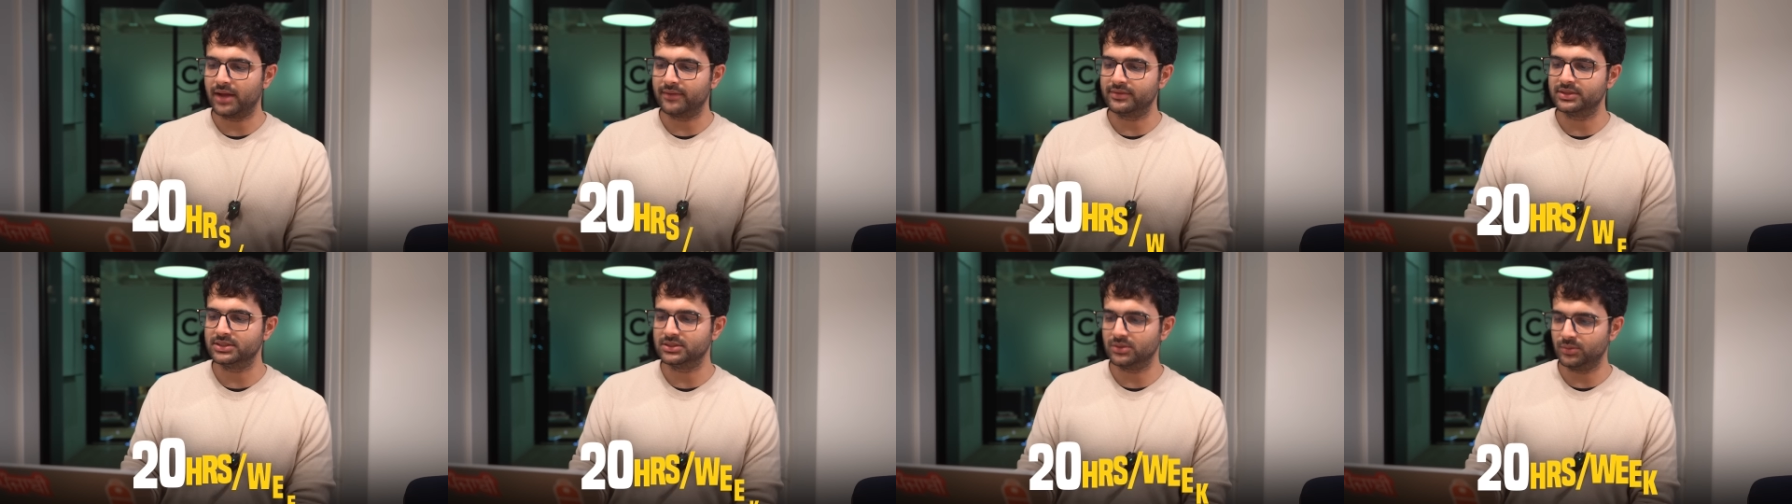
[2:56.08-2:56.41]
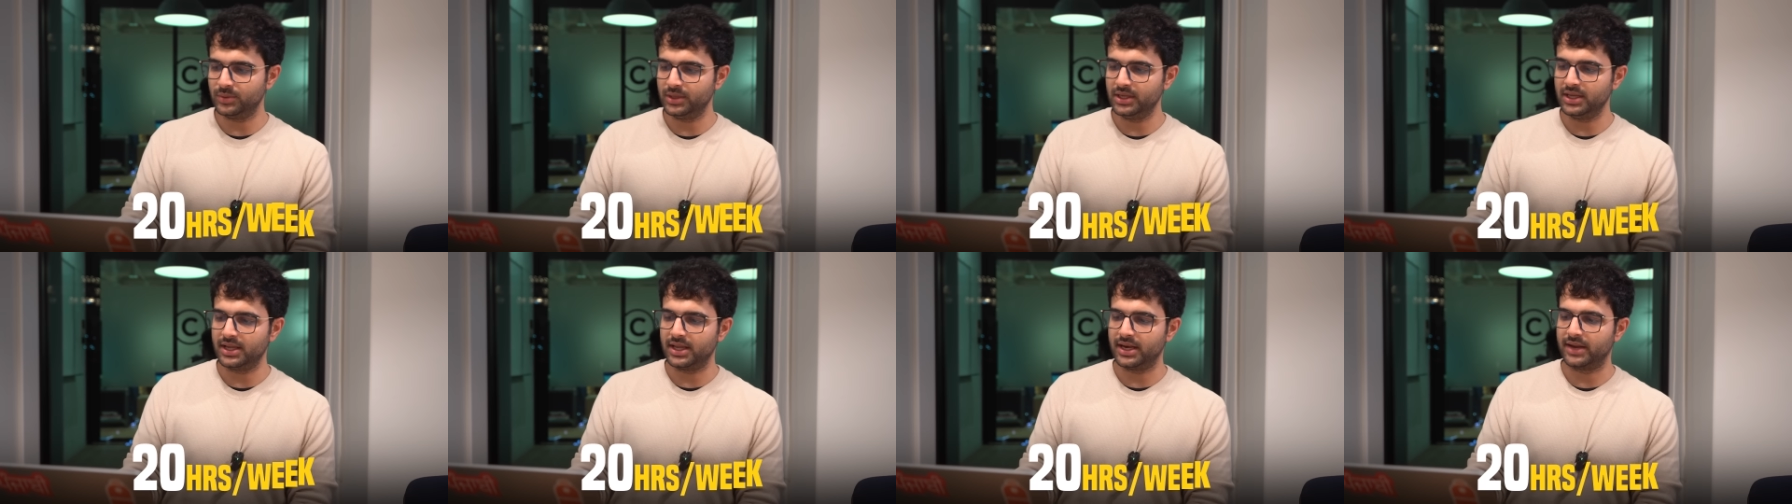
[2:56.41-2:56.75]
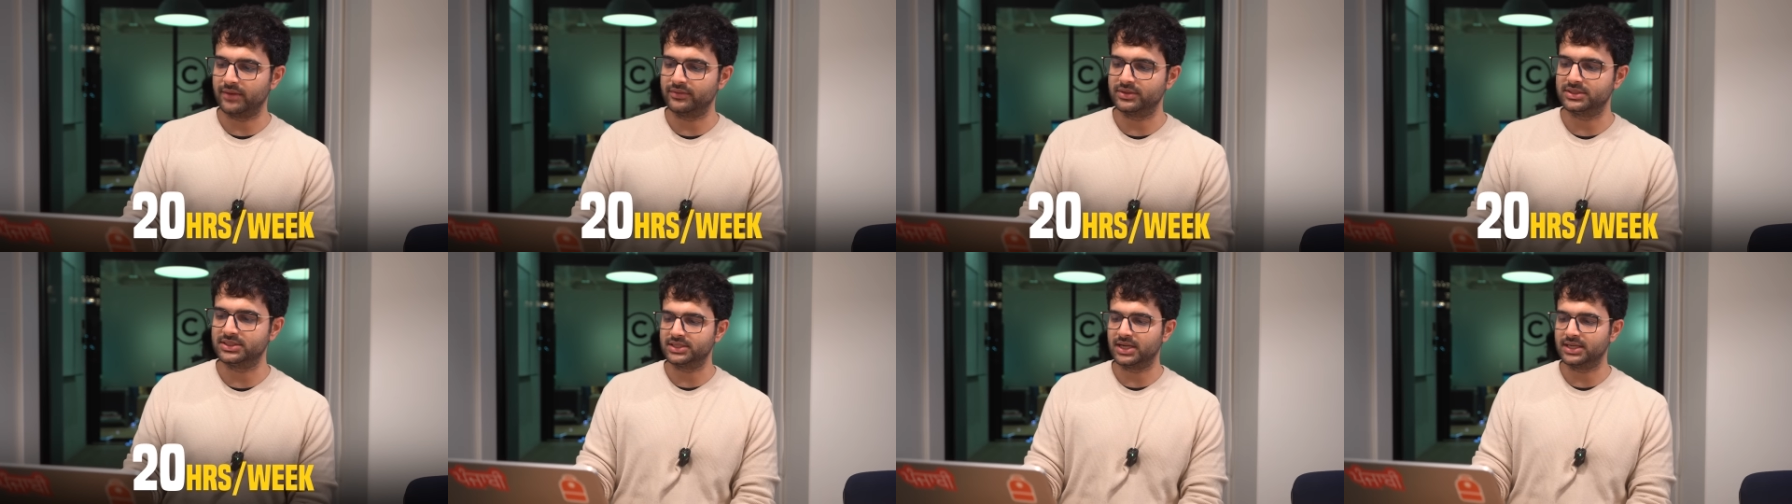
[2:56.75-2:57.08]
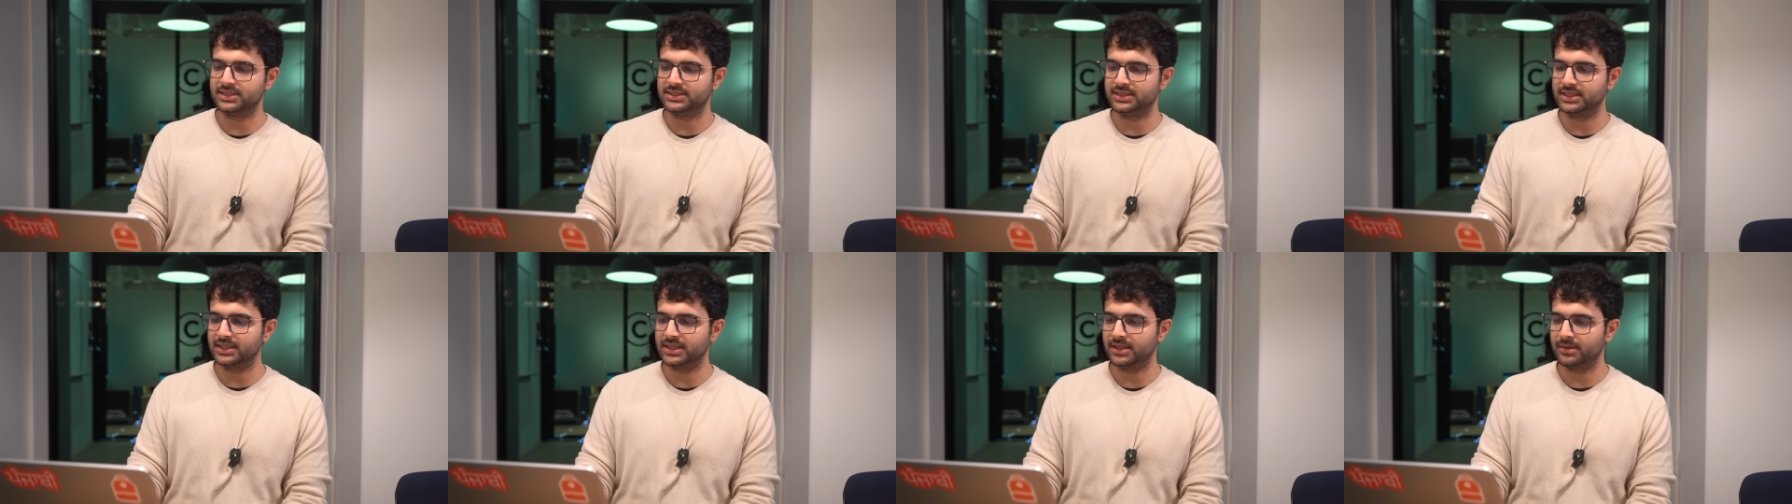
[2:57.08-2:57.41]
hours a week and I was
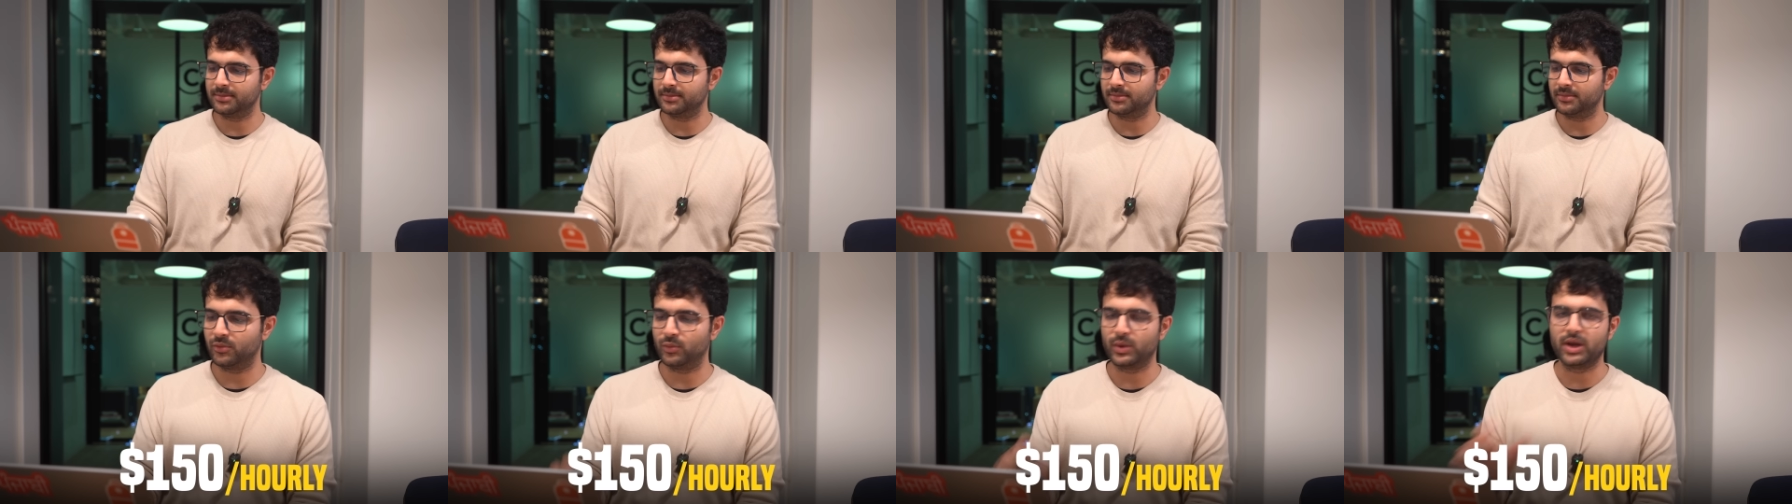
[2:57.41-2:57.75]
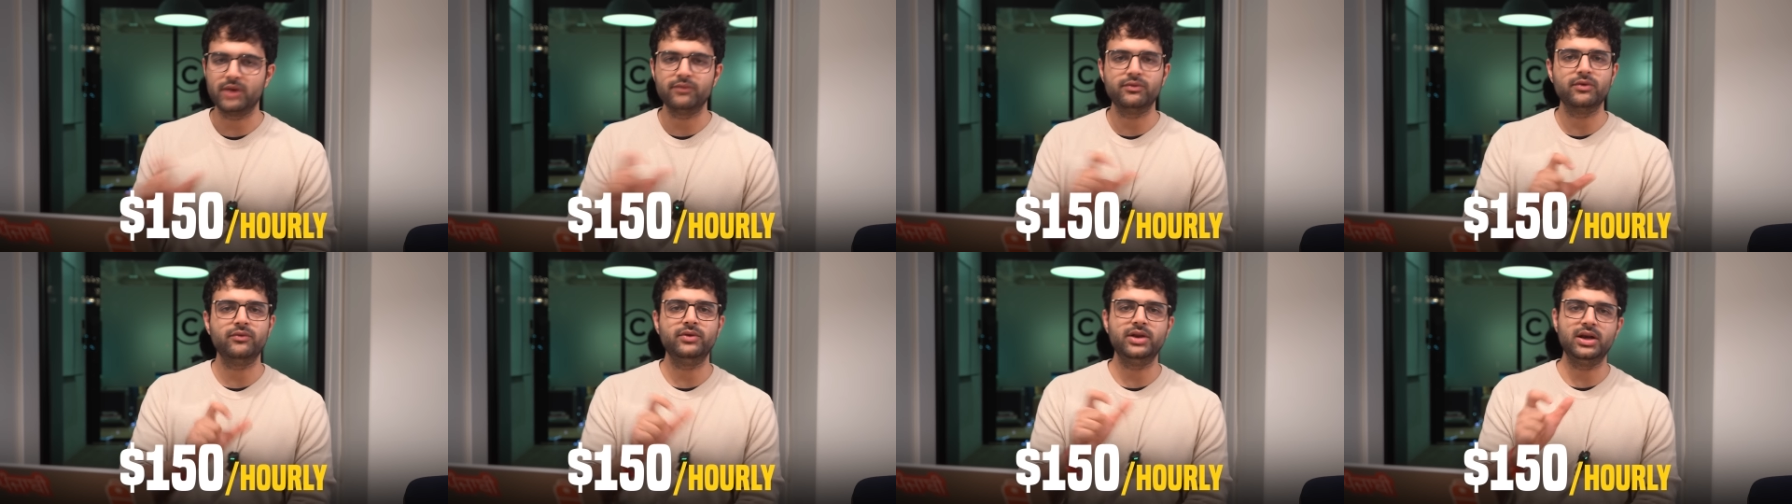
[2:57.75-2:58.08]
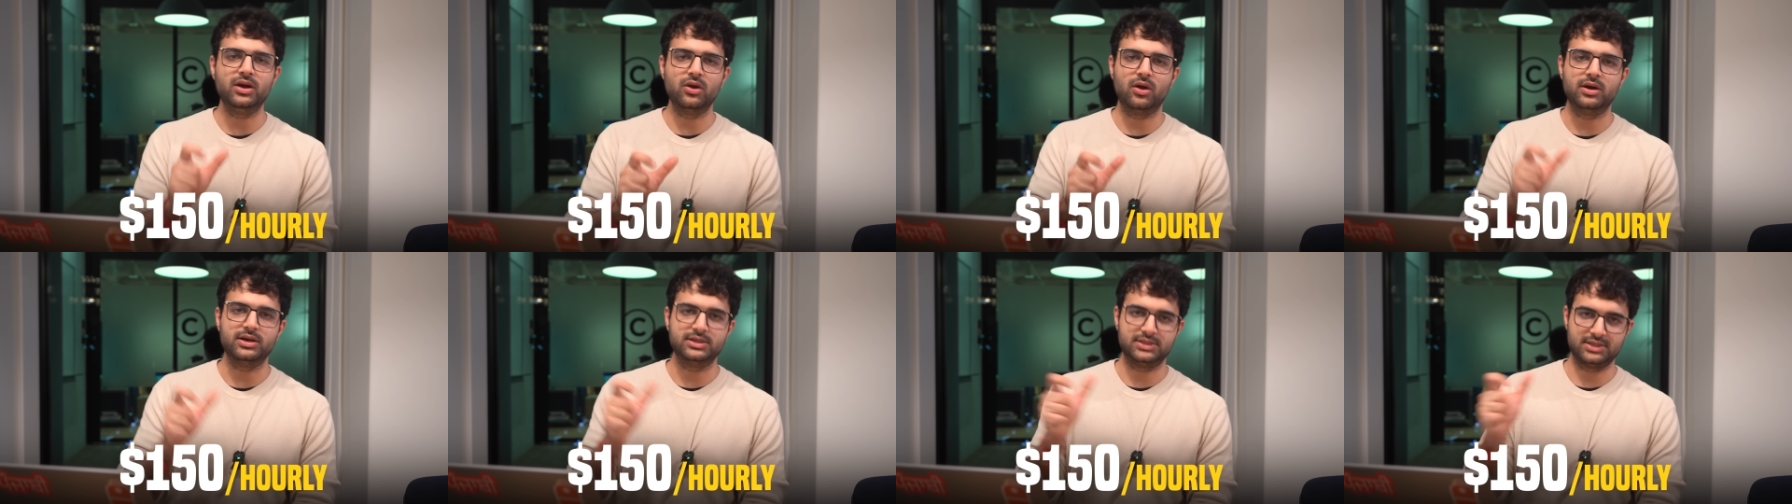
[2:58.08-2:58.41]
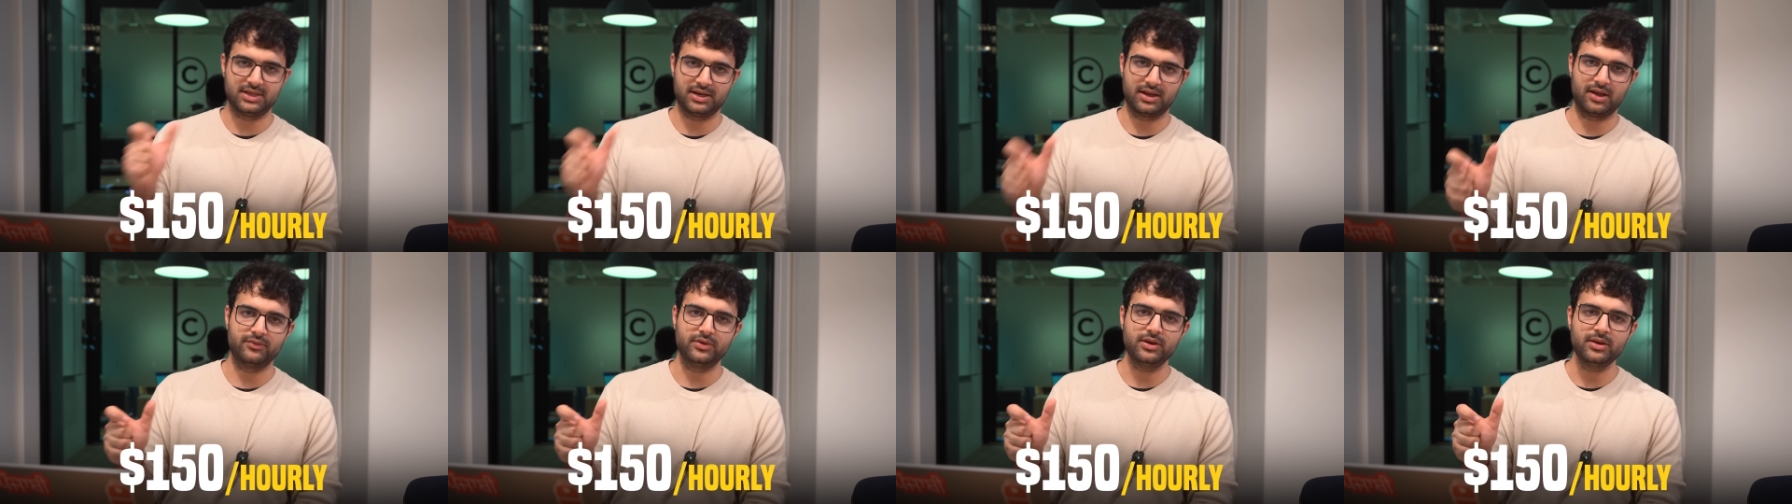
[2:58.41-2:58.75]
charging them $150
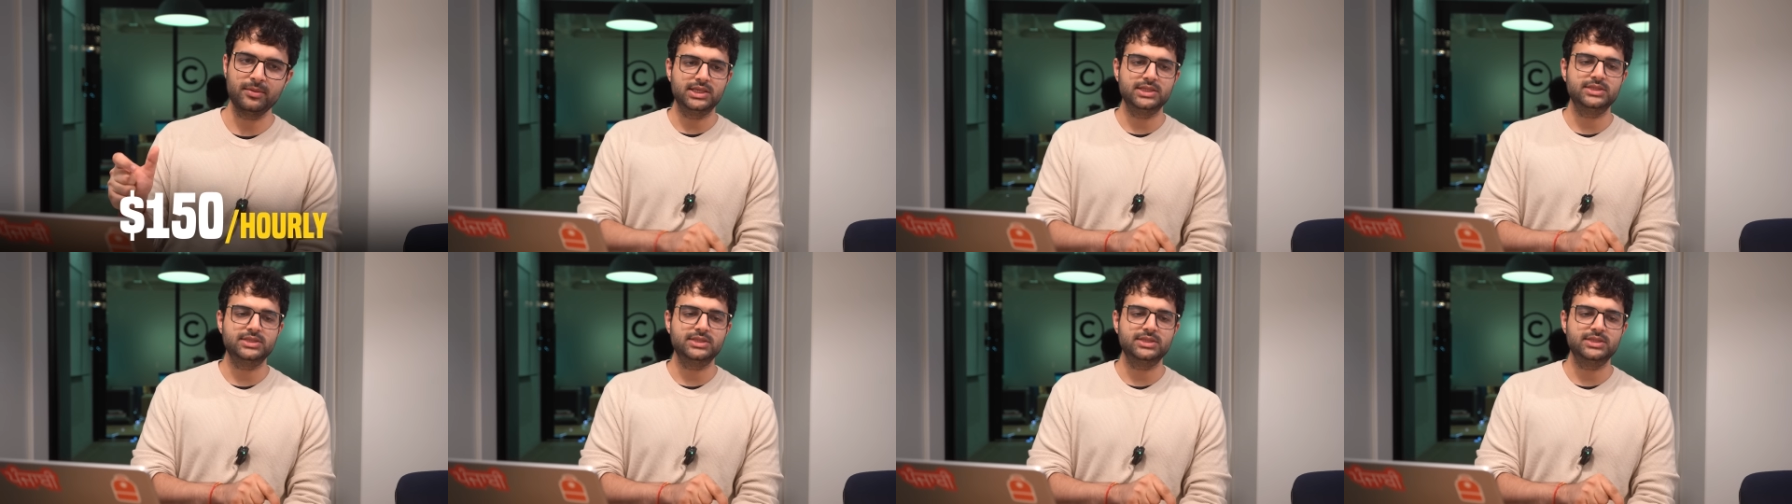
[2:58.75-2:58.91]
an hour.